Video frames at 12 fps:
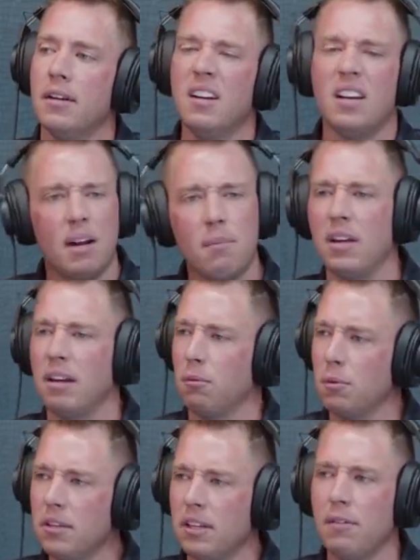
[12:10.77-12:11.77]
I'm like,
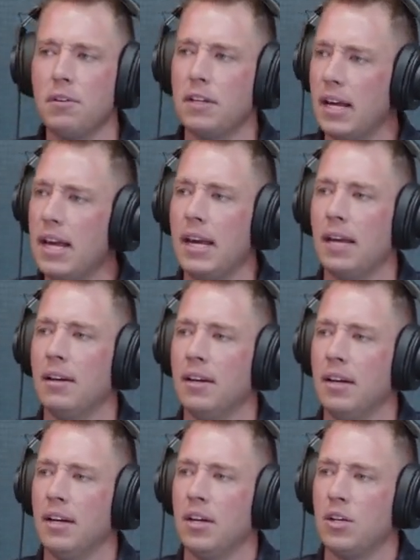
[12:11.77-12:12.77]
really, every day?
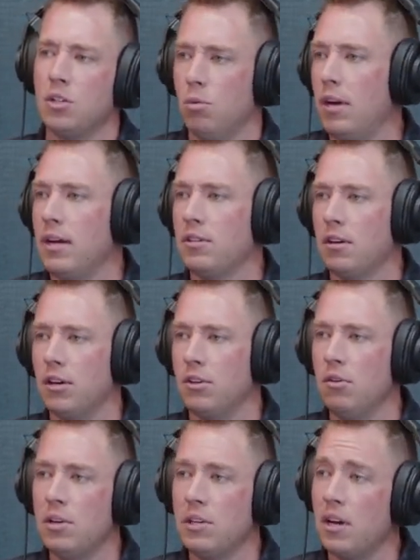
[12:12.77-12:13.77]
So what I started
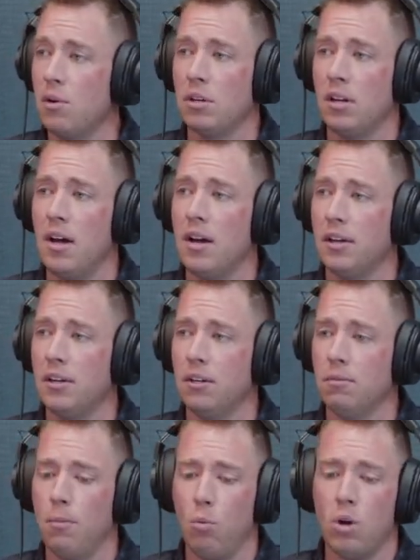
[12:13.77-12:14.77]
doing is I would log
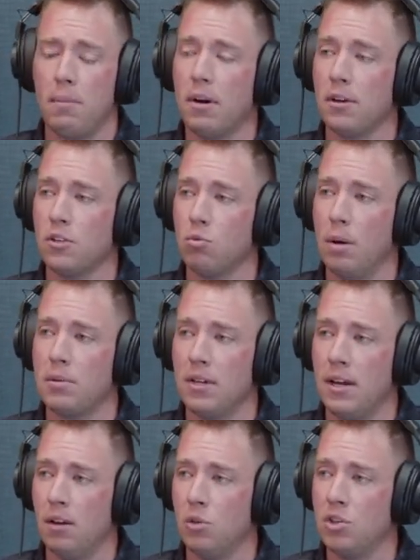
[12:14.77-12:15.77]
into One America's
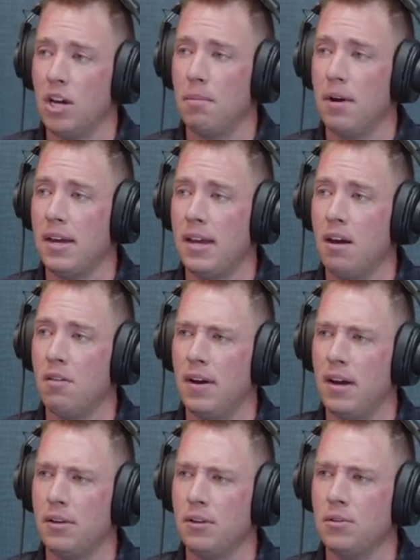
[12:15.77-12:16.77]
website, go check my account
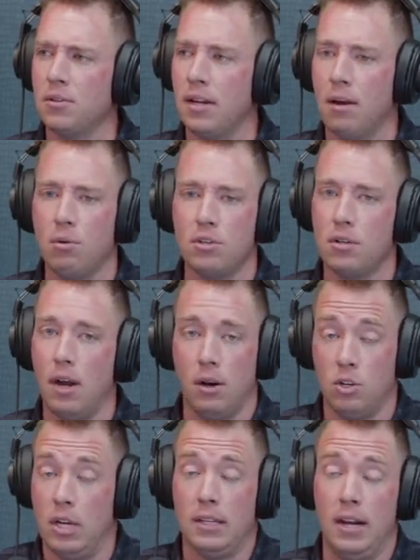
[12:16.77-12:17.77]
values, and I
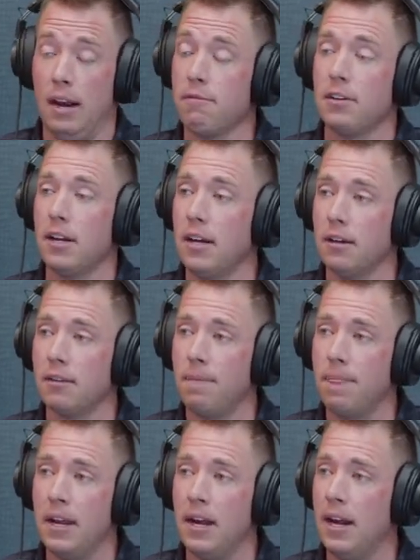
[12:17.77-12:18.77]
checked it every day.
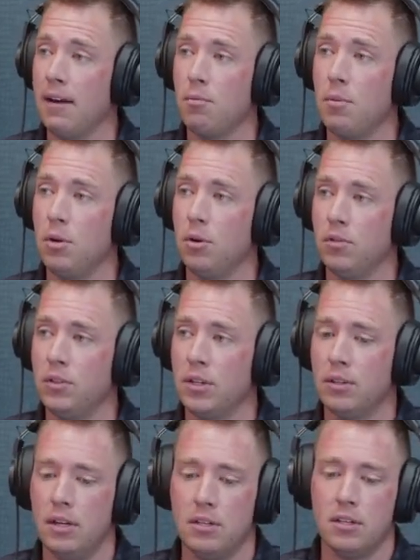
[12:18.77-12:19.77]
And it never moved
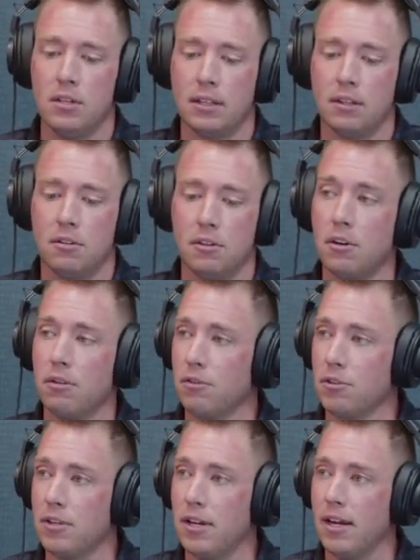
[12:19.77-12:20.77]
until the
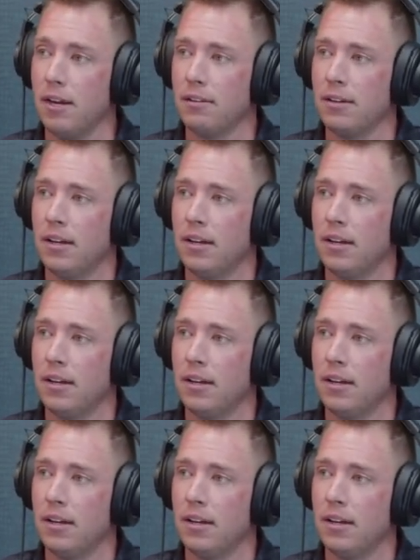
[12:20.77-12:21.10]
31st day.